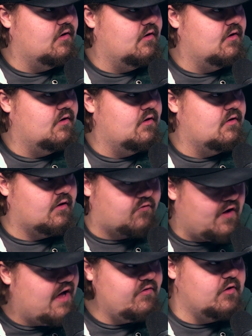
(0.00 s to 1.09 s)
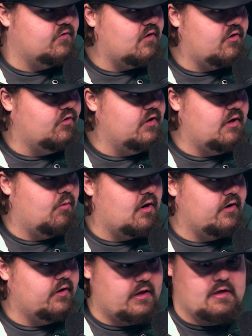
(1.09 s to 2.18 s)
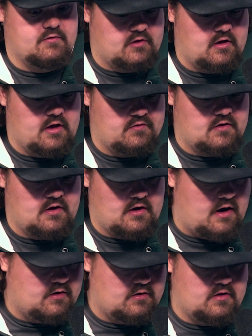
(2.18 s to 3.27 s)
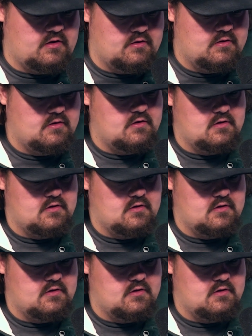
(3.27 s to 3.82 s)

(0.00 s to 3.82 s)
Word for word: yeah. yeah. That's five years into the league where he still hasn't. I mean, 12 sacks